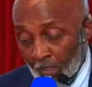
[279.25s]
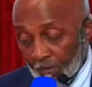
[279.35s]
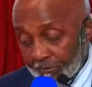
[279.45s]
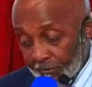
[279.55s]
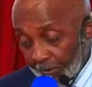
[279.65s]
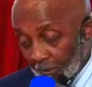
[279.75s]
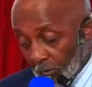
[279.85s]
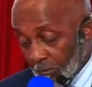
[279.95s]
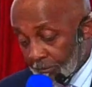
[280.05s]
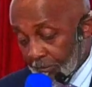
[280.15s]
it.
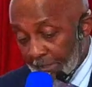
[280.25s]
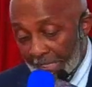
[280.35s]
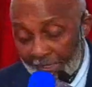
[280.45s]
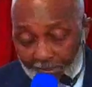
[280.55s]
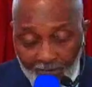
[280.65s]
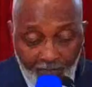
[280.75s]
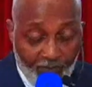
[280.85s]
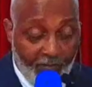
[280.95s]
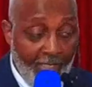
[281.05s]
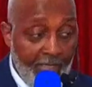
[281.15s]
Still staying in the
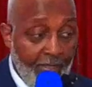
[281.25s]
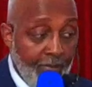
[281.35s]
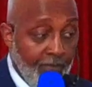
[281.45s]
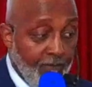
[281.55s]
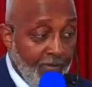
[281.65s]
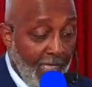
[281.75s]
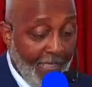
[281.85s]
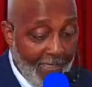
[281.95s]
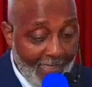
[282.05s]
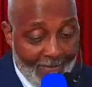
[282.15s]
vein of
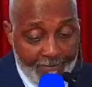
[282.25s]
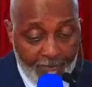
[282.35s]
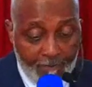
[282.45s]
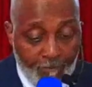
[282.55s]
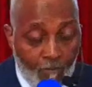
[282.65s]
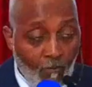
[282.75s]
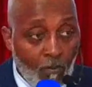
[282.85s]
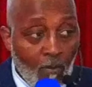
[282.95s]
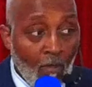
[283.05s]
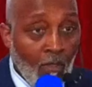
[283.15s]
chaos.
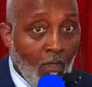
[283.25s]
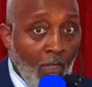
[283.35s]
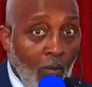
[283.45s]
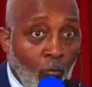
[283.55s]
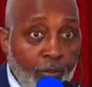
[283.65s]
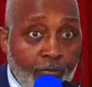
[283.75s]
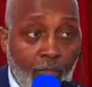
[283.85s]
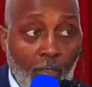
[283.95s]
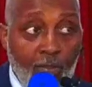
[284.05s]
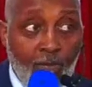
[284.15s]
I want to
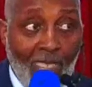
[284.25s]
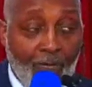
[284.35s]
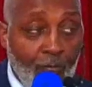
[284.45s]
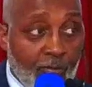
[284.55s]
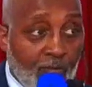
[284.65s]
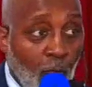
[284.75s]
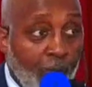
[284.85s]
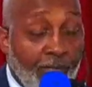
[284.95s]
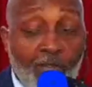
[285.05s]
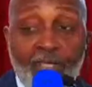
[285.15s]
talk about this
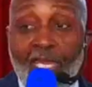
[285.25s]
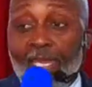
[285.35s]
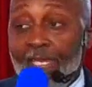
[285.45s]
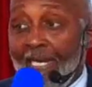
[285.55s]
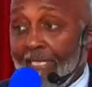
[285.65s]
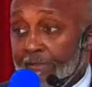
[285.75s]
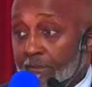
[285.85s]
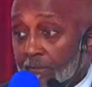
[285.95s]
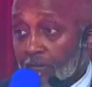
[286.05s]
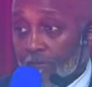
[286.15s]
morning the
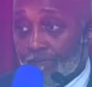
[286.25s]
chaos